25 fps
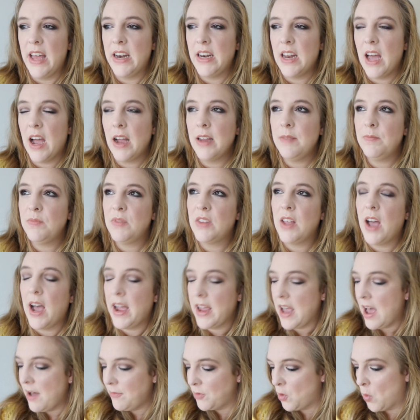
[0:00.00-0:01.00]

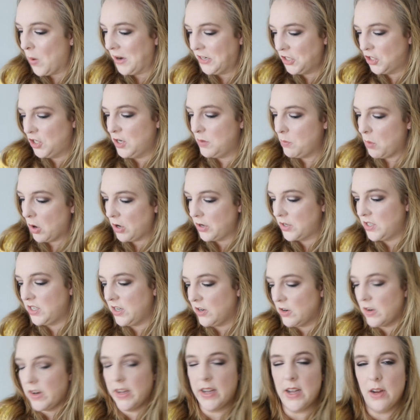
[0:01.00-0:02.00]
I have question marks
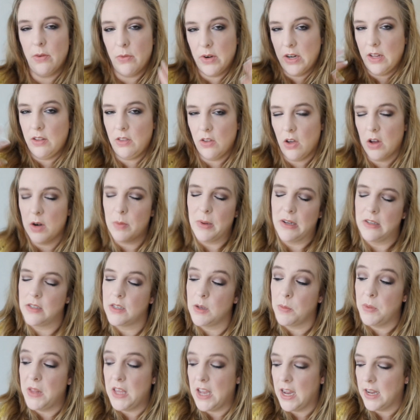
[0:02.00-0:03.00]
here, like I really thought about
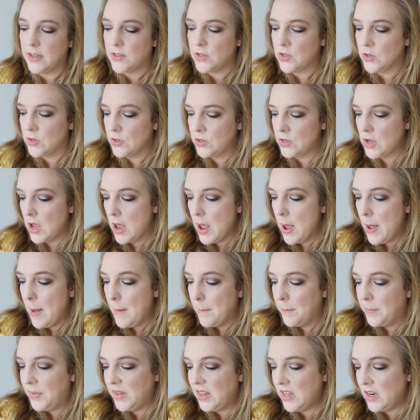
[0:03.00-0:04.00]
some of the answers,
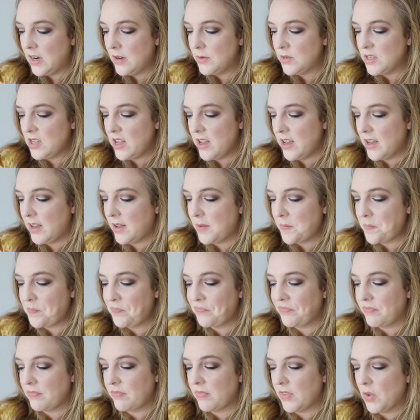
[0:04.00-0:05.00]
but then I was like,
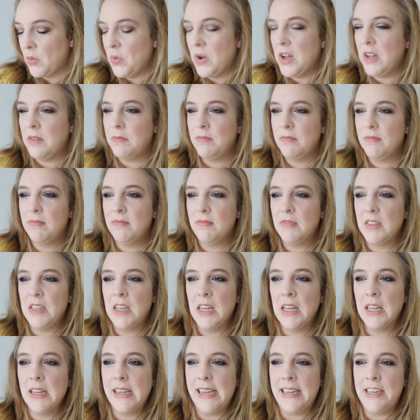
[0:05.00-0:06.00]
well,
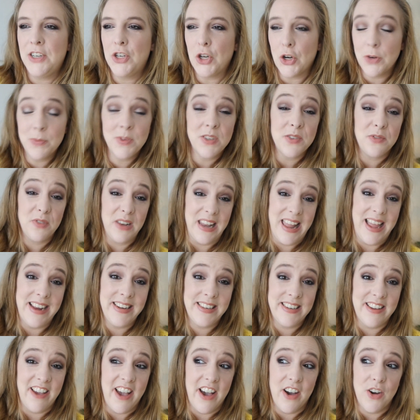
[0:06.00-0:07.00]
in terms of
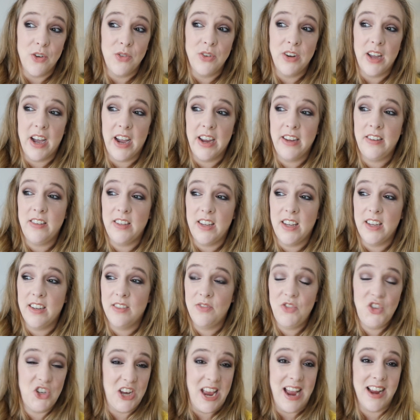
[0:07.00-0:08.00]
letdown, I
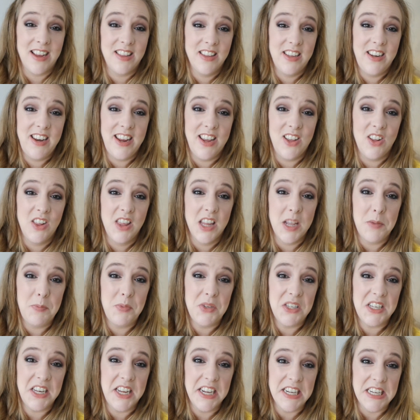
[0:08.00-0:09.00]
think Jaclyn Hill
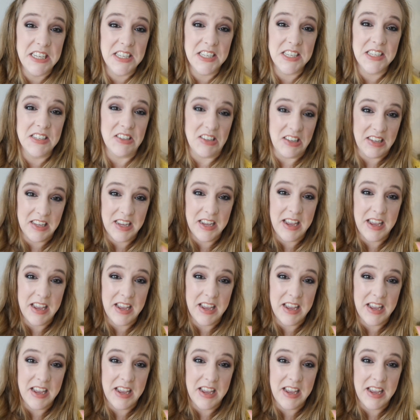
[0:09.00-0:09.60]
lipsticks,